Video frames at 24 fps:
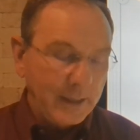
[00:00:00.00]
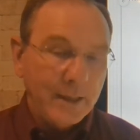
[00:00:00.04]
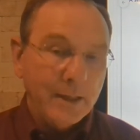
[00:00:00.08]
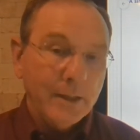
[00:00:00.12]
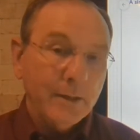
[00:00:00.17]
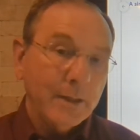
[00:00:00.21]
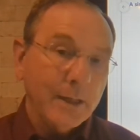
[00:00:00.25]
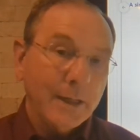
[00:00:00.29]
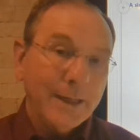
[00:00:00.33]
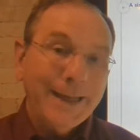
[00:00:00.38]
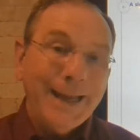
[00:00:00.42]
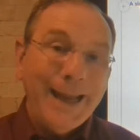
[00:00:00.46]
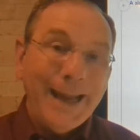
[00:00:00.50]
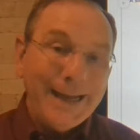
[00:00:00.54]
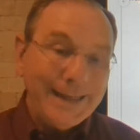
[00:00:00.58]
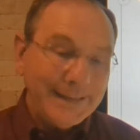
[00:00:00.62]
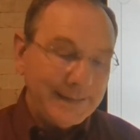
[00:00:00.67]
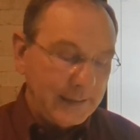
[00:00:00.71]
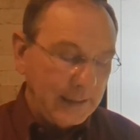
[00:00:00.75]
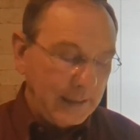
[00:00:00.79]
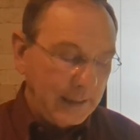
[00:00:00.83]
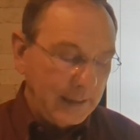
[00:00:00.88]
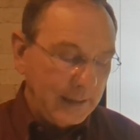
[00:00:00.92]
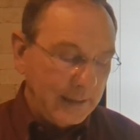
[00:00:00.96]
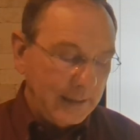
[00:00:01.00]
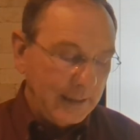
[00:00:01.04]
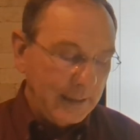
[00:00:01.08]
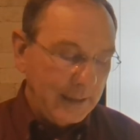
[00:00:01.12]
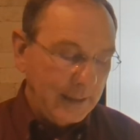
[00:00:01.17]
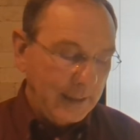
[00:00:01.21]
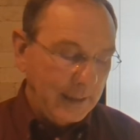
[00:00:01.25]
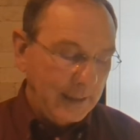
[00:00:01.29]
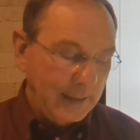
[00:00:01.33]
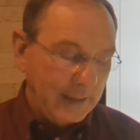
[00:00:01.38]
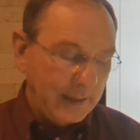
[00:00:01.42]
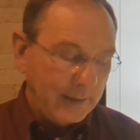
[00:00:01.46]
the casing,
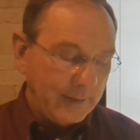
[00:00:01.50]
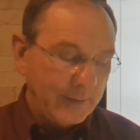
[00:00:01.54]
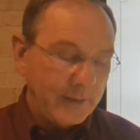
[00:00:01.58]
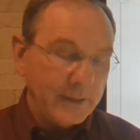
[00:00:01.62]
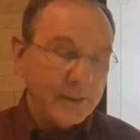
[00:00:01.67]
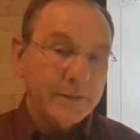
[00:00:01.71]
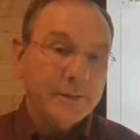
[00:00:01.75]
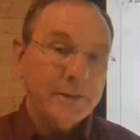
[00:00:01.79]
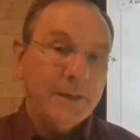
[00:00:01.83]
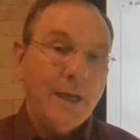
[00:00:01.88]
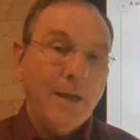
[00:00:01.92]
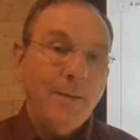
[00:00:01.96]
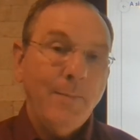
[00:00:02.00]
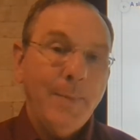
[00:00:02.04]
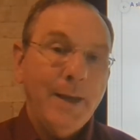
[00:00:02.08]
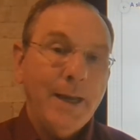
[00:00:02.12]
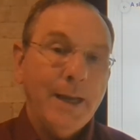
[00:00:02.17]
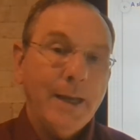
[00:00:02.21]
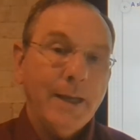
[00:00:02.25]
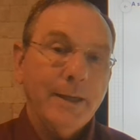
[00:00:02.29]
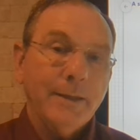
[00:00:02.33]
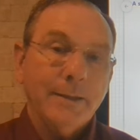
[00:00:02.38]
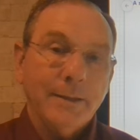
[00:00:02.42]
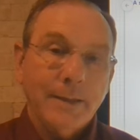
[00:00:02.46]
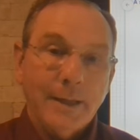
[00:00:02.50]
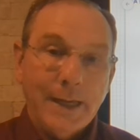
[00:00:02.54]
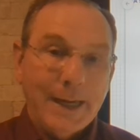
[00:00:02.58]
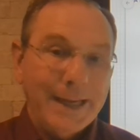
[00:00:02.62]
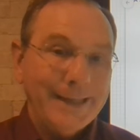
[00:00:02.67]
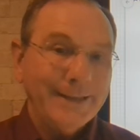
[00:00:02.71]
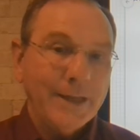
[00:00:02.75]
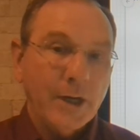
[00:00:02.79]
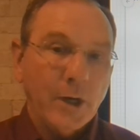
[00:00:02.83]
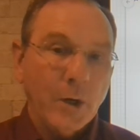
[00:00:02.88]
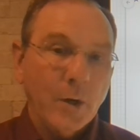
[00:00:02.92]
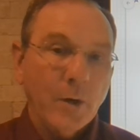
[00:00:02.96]
the cement,
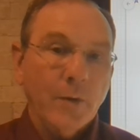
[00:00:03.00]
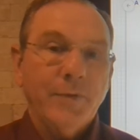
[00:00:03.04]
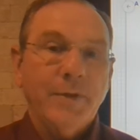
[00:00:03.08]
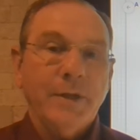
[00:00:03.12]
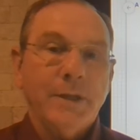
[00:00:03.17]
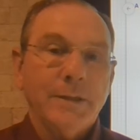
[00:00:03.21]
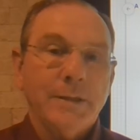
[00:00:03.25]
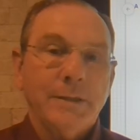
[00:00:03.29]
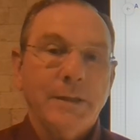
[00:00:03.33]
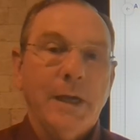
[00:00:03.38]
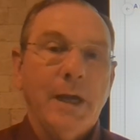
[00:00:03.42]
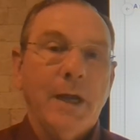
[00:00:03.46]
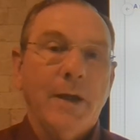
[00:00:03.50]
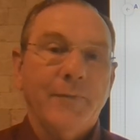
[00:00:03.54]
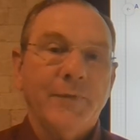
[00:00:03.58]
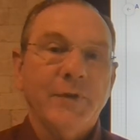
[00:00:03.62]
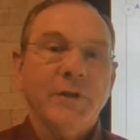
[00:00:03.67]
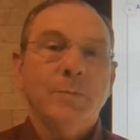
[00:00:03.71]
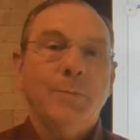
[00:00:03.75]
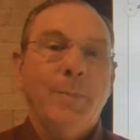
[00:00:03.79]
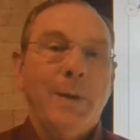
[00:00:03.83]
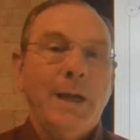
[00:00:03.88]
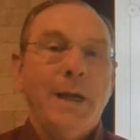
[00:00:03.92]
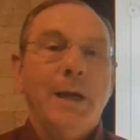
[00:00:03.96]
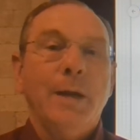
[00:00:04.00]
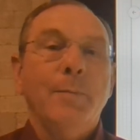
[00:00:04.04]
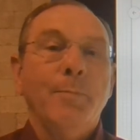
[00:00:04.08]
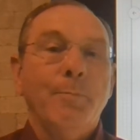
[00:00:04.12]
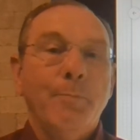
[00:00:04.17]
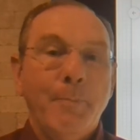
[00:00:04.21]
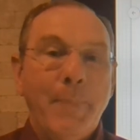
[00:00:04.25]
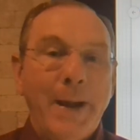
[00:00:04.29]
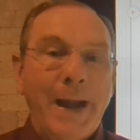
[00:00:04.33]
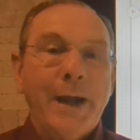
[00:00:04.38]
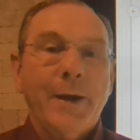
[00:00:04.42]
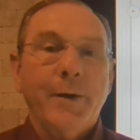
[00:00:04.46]
and the earth itself as being
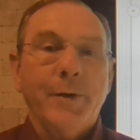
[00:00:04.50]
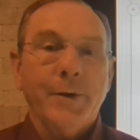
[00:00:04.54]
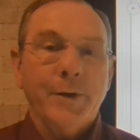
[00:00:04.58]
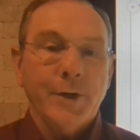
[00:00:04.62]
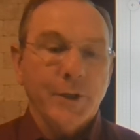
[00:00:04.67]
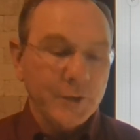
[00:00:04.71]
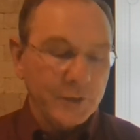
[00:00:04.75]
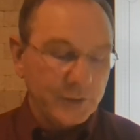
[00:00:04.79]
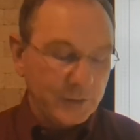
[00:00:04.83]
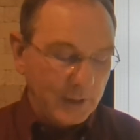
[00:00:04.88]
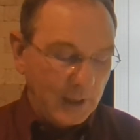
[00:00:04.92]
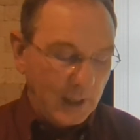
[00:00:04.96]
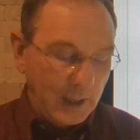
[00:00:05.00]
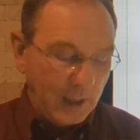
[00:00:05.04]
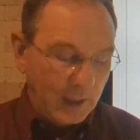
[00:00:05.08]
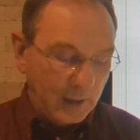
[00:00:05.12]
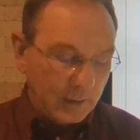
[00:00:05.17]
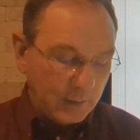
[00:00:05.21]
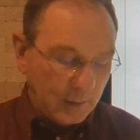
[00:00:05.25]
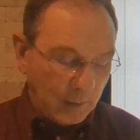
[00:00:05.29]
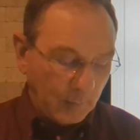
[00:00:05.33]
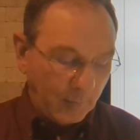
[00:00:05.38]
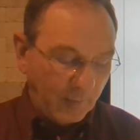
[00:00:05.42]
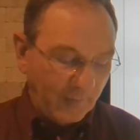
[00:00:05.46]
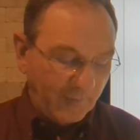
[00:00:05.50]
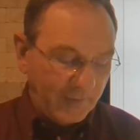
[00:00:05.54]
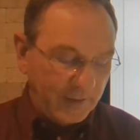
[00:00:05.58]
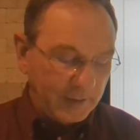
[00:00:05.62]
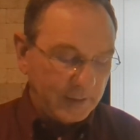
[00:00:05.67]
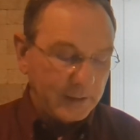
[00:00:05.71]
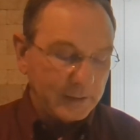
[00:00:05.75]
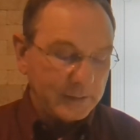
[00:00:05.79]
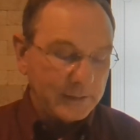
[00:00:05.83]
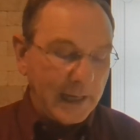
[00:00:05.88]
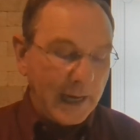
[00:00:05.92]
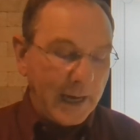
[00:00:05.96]
barriers to
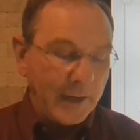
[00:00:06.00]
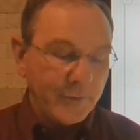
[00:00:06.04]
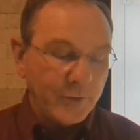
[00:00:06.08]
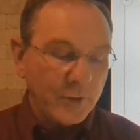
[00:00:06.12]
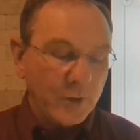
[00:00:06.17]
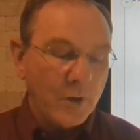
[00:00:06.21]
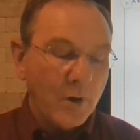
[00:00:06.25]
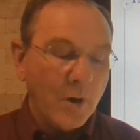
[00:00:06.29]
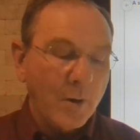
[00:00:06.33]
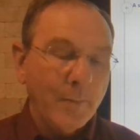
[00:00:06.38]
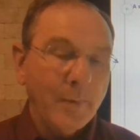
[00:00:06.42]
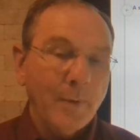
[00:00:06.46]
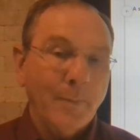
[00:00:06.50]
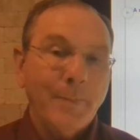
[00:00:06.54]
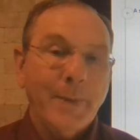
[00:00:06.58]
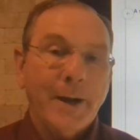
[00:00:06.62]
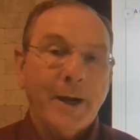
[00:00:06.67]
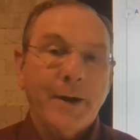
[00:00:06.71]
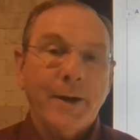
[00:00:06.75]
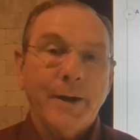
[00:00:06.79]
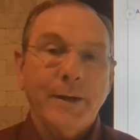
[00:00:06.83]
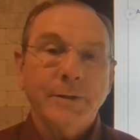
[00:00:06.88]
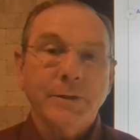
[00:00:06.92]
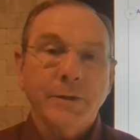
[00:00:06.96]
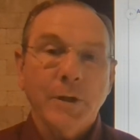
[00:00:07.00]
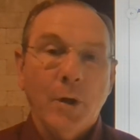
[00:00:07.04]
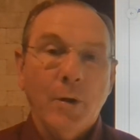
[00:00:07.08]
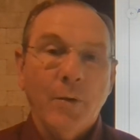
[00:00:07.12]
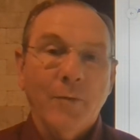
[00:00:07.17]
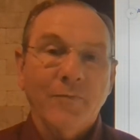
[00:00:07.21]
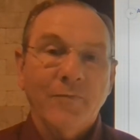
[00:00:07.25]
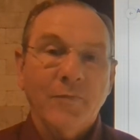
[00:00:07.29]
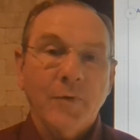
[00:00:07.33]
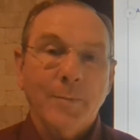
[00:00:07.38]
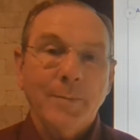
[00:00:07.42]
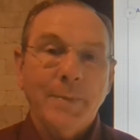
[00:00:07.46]
prevent this hydrocarbon bearing
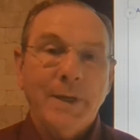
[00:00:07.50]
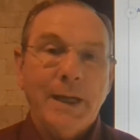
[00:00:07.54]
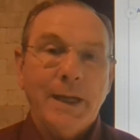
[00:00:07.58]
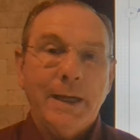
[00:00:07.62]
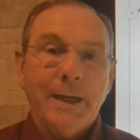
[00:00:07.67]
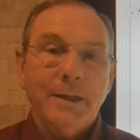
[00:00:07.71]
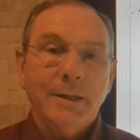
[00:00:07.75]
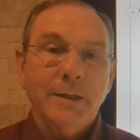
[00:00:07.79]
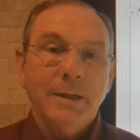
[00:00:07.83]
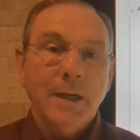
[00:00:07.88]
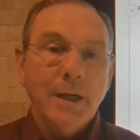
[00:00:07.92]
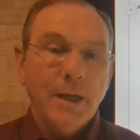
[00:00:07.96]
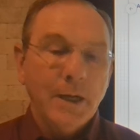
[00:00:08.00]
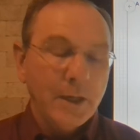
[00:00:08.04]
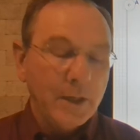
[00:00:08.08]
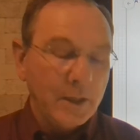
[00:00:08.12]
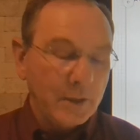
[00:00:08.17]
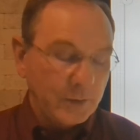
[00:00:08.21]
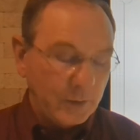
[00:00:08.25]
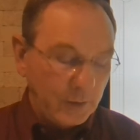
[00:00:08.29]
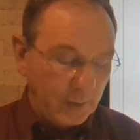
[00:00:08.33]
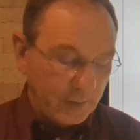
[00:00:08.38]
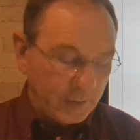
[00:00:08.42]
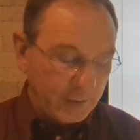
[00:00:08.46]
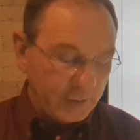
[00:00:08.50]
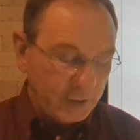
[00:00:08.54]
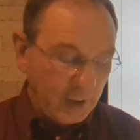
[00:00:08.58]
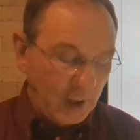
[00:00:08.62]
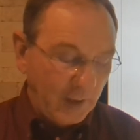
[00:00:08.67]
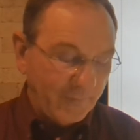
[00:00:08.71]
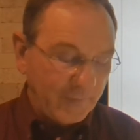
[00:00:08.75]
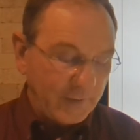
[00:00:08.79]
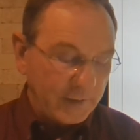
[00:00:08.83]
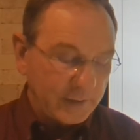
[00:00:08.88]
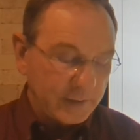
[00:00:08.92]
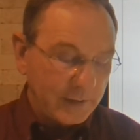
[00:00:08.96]
zone from getting to the
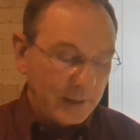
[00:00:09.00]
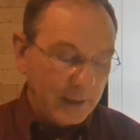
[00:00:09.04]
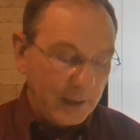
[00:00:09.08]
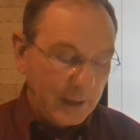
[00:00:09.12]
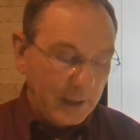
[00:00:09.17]
surface.